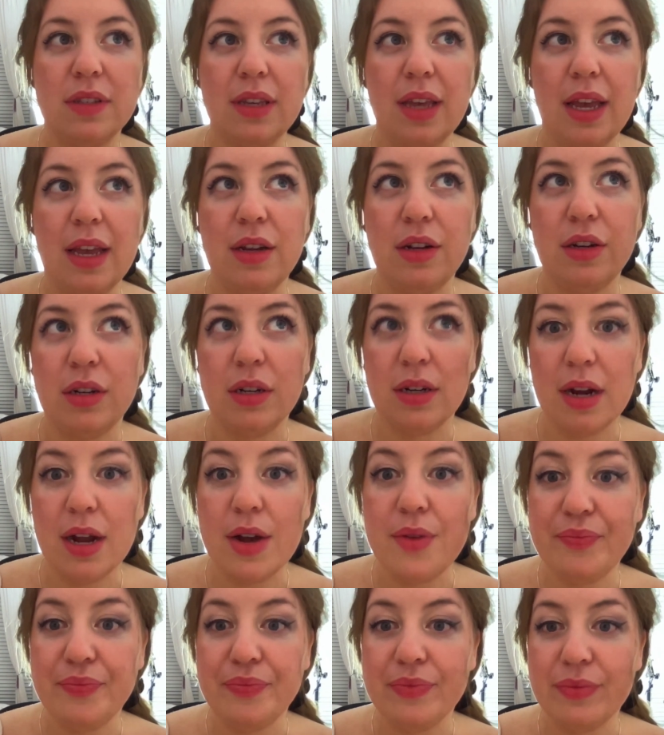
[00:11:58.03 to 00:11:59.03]
Get
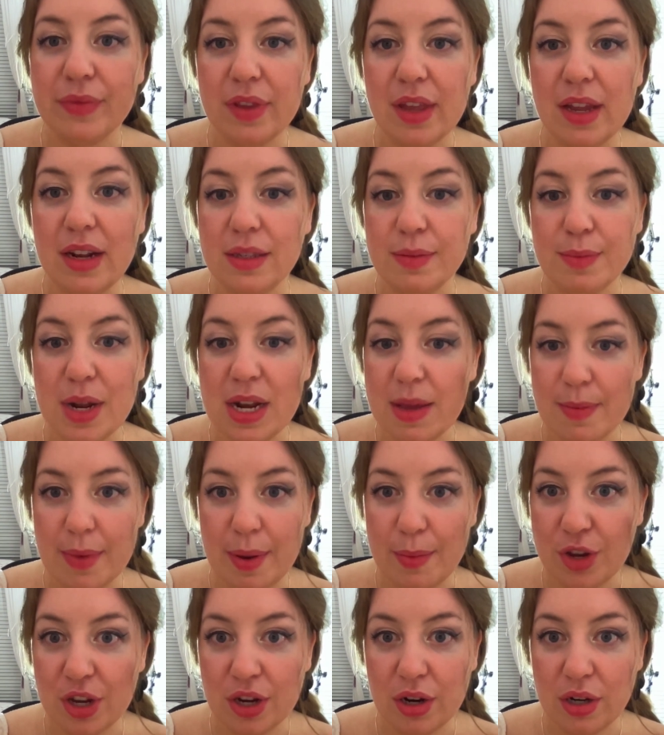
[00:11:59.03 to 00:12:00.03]
your get as many
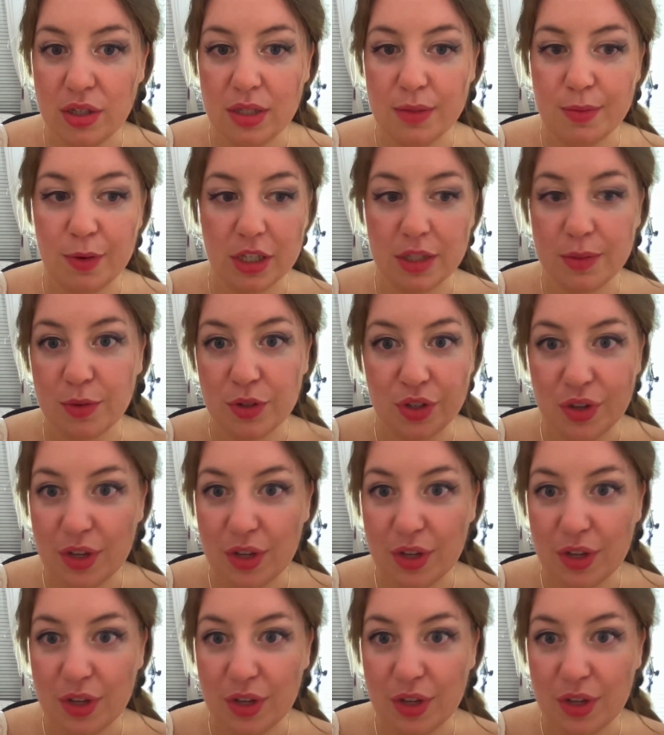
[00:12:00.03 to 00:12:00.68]
memory cards as possible so